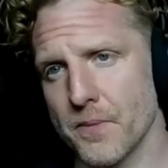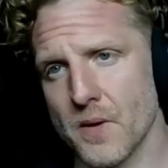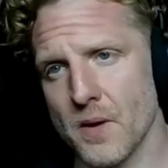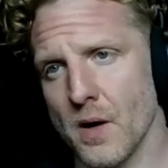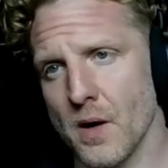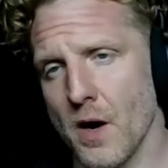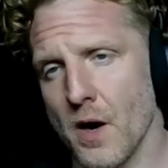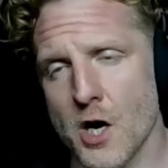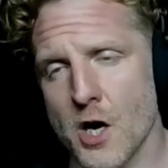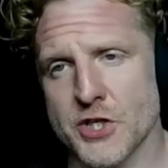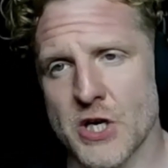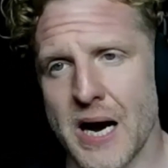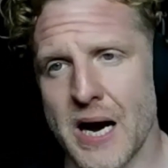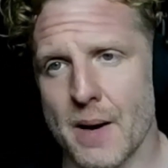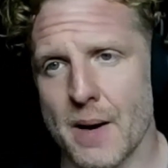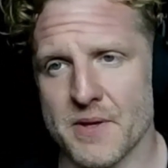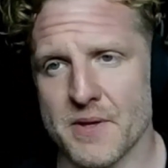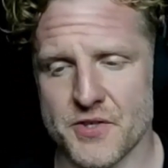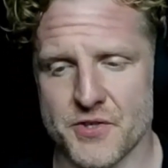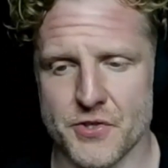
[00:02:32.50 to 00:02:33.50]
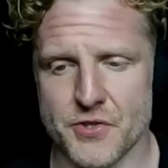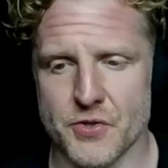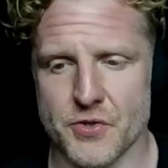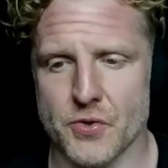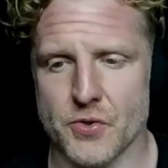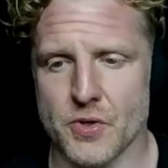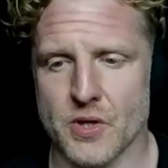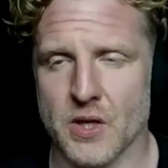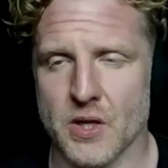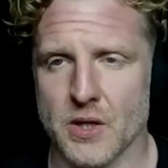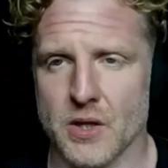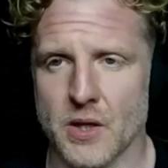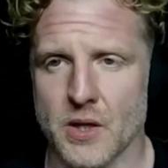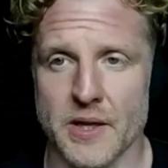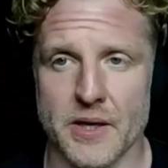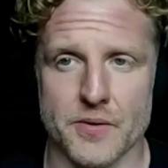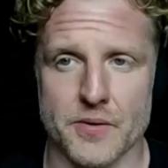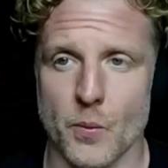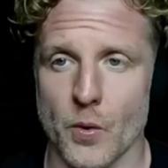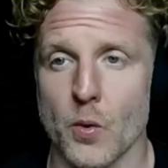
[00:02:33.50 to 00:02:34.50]
Our job is to
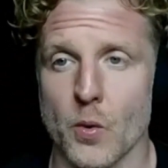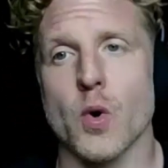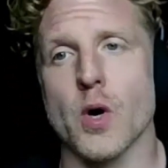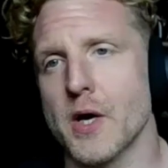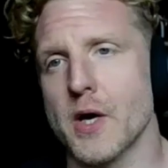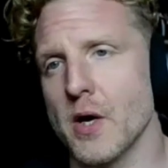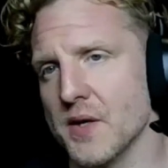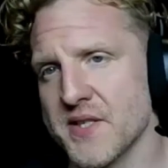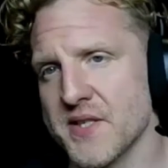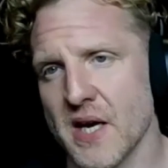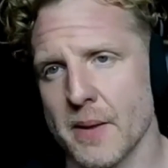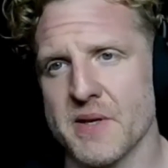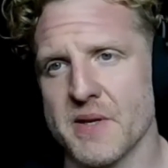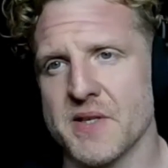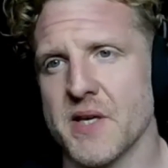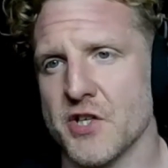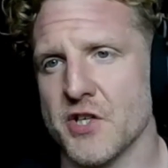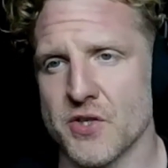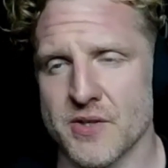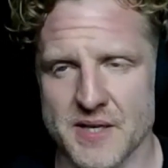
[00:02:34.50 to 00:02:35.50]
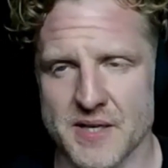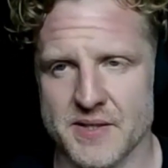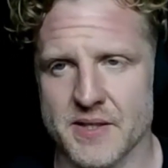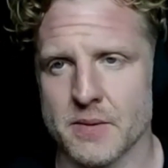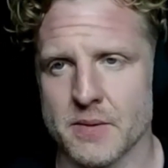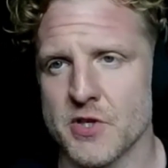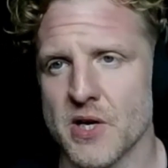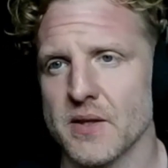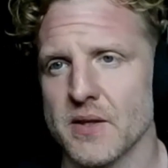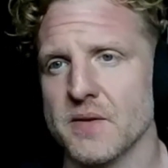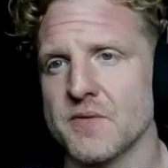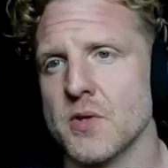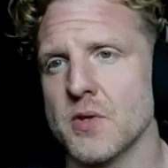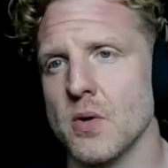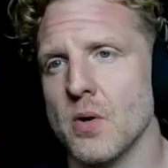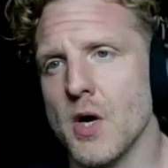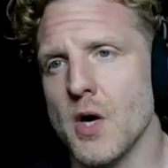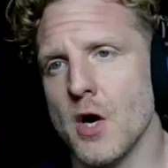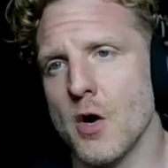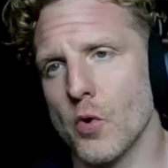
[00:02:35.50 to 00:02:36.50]
clear, we're working on segmentation. That's the objective.
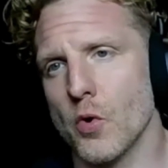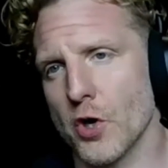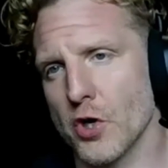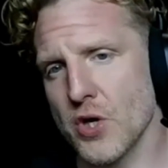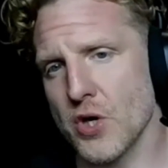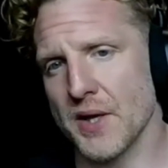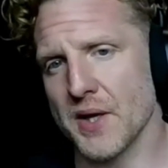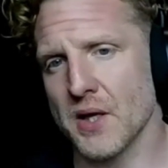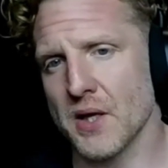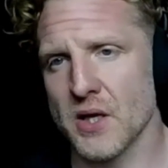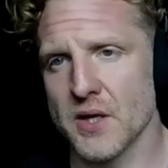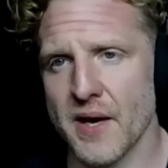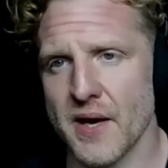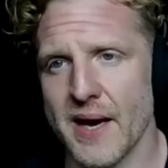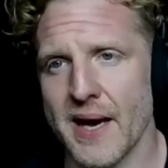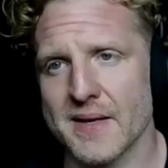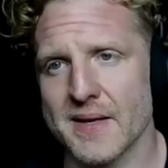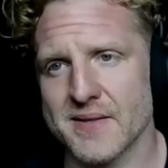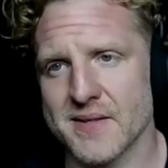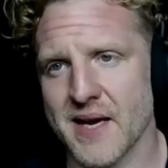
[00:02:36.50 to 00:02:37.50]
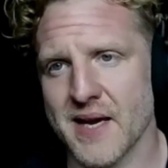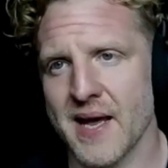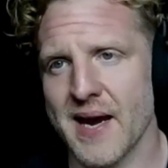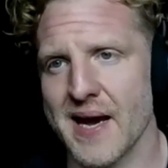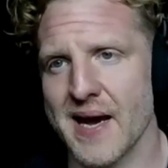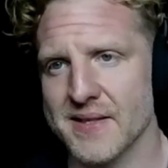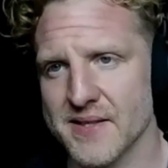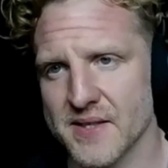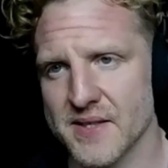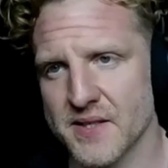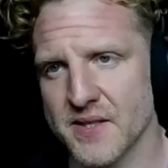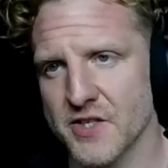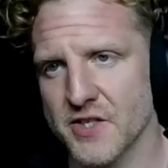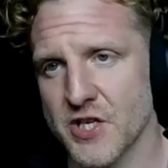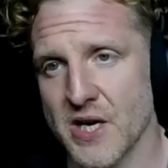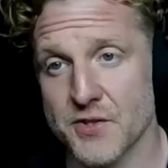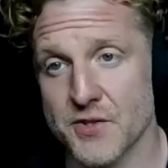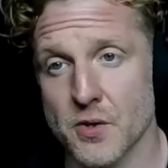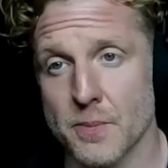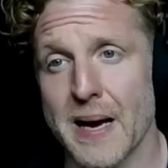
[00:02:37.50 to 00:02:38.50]
So we're going to try to clear the hands to gain access to the
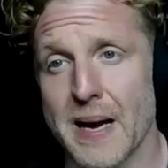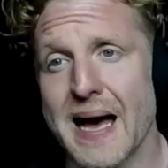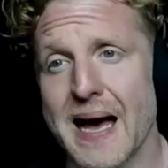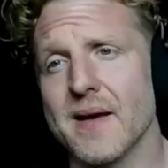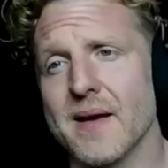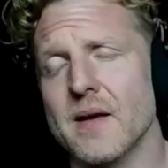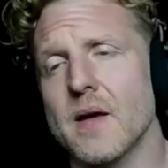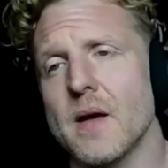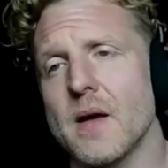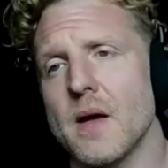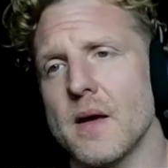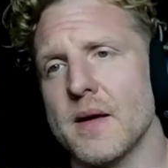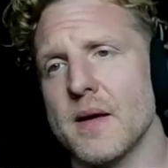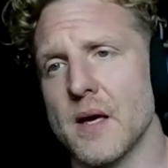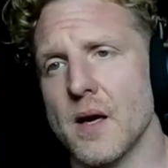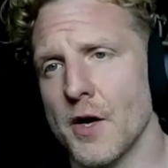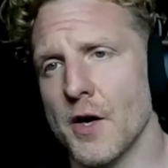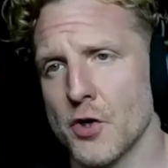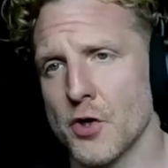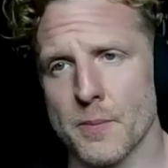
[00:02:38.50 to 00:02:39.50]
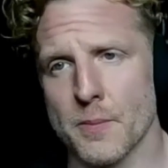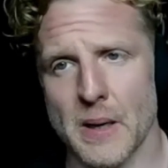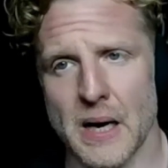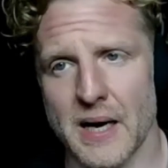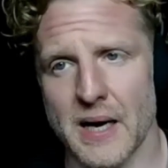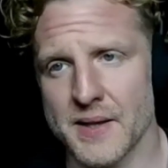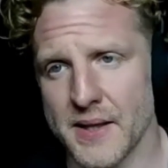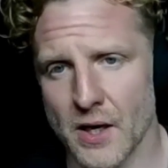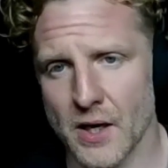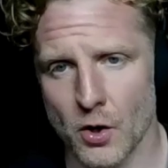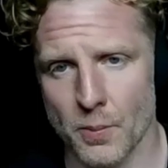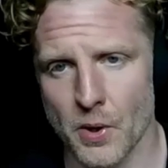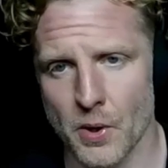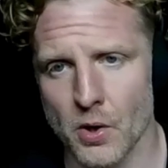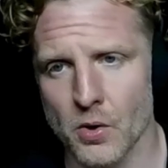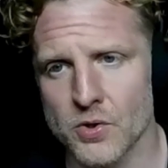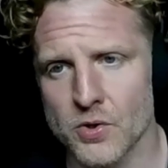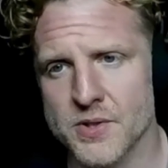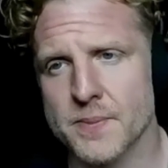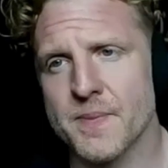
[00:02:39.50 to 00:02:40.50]
chest or back, get under or behind the
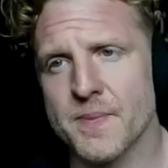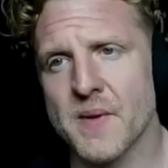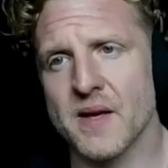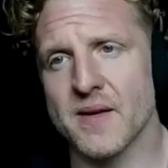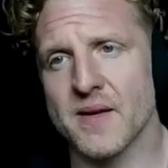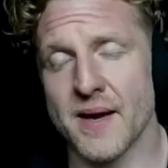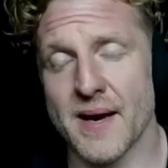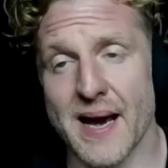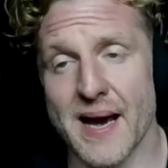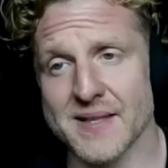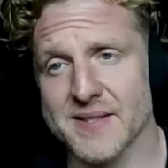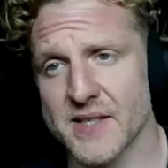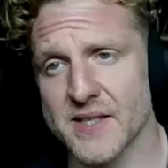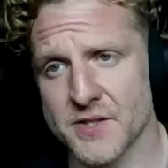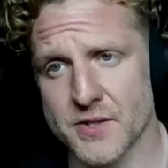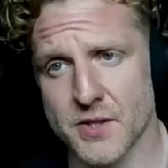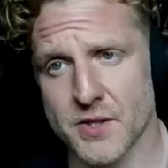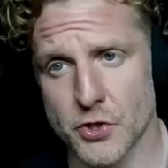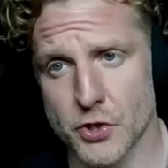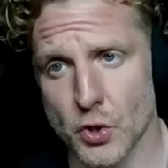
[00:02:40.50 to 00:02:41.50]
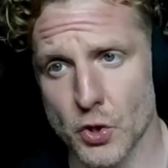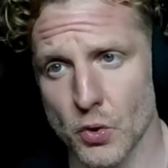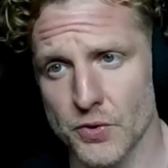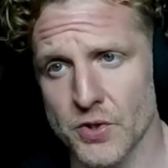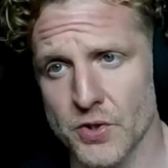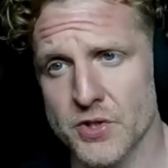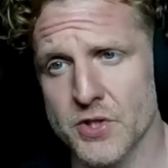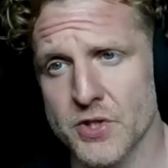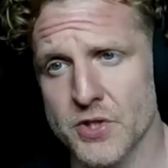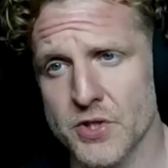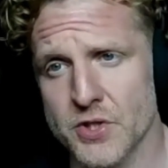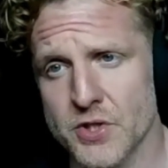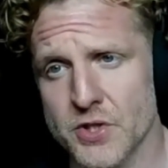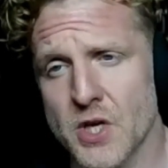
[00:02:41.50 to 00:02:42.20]
elbows, gain access to the shoulders.